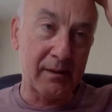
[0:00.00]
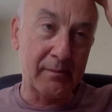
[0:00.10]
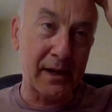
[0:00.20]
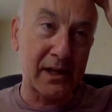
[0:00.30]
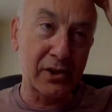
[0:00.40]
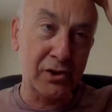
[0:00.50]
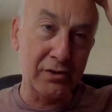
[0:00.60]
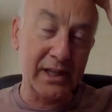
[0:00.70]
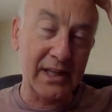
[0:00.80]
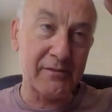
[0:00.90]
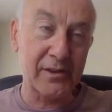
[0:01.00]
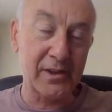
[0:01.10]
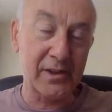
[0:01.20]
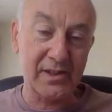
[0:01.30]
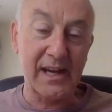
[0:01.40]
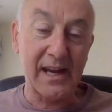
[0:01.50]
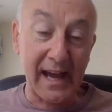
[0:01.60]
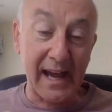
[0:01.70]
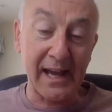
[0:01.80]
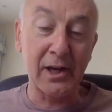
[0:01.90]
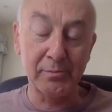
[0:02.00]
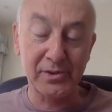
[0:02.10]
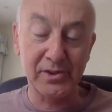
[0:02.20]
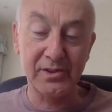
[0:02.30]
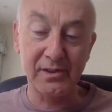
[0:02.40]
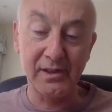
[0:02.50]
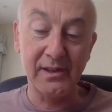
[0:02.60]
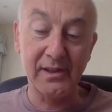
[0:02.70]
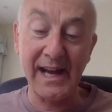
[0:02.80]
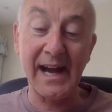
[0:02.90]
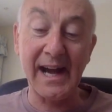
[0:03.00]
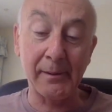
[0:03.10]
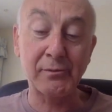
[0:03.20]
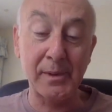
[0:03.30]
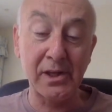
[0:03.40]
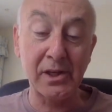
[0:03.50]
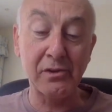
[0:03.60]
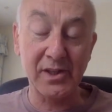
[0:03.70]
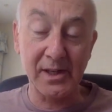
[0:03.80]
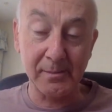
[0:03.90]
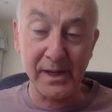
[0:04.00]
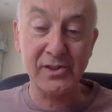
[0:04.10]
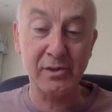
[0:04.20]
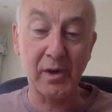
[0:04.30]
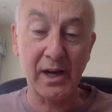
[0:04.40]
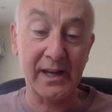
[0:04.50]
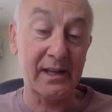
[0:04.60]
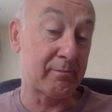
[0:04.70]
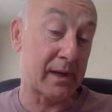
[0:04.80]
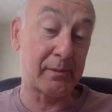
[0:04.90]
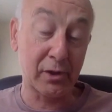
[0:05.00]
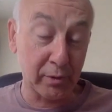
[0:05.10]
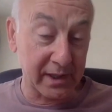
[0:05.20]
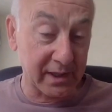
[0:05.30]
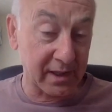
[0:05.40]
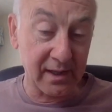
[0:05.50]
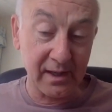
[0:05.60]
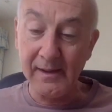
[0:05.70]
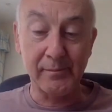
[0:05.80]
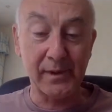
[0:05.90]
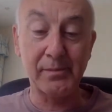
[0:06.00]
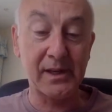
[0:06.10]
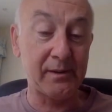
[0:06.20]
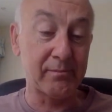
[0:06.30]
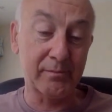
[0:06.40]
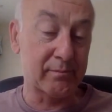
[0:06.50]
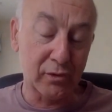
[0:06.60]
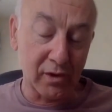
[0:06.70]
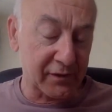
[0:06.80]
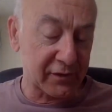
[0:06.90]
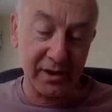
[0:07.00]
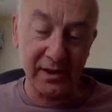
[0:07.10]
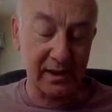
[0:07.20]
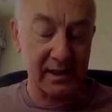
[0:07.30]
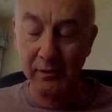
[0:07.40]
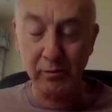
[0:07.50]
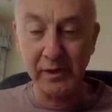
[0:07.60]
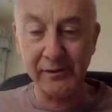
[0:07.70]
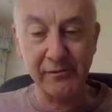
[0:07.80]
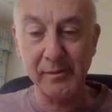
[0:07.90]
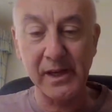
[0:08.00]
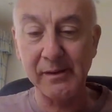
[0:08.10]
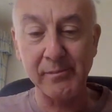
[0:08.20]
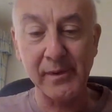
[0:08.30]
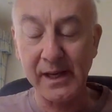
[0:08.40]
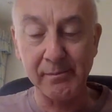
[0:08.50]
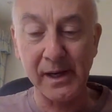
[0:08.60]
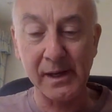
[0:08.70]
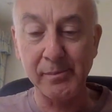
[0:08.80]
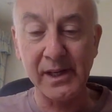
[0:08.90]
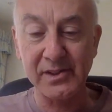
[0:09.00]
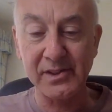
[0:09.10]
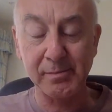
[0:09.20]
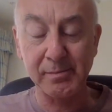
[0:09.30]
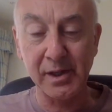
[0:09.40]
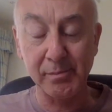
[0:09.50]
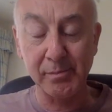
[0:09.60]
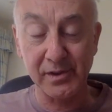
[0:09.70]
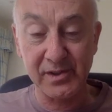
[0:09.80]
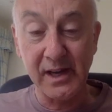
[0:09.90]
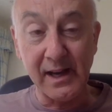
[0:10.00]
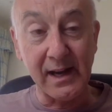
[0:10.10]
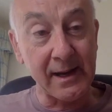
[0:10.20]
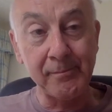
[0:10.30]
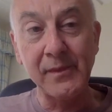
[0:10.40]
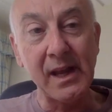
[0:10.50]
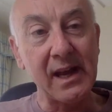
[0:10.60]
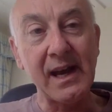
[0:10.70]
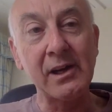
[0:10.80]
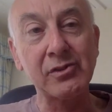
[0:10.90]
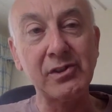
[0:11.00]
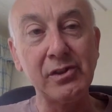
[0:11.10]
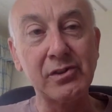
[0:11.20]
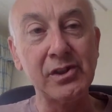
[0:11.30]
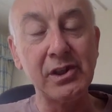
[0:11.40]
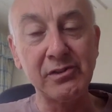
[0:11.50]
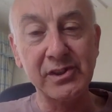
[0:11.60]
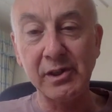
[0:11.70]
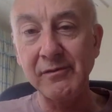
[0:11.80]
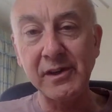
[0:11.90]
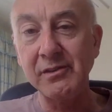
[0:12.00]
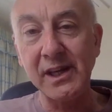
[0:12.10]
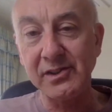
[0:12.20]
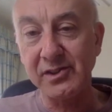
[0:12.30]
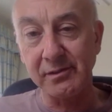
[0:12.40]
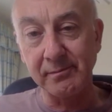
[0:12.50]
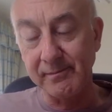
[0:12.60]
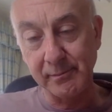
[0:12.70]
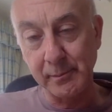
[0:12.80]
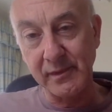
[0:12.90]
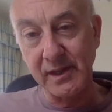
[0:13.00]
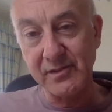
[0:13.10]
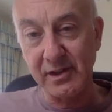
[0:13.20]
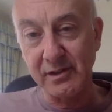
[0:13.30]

making sure the governance helps that app to be used in a better way, maybe quicker, maybe more often, whatever it may be is its purpose. And also you can use it wherever you need to. So